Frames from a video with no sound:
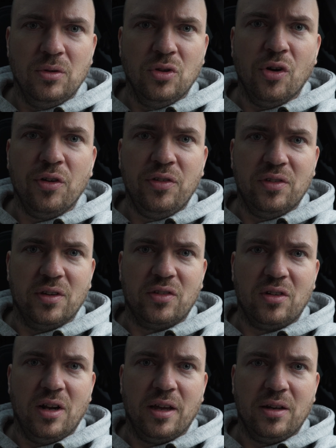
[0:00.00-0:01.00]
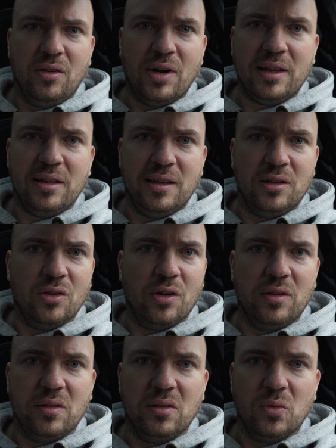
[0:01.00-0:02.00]
noises, like rattling
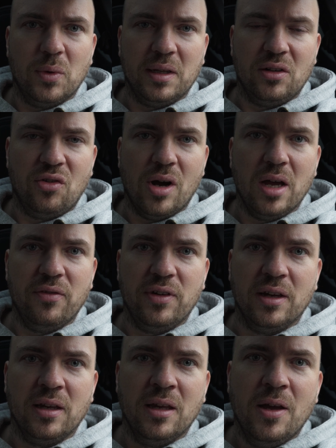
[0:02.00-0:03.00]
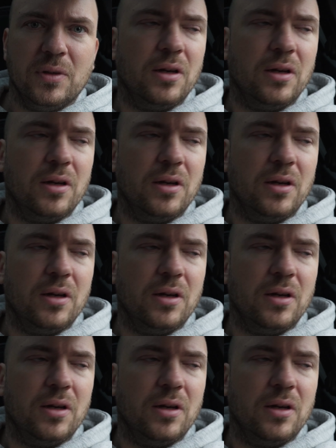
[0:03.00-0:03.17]
noises when driving.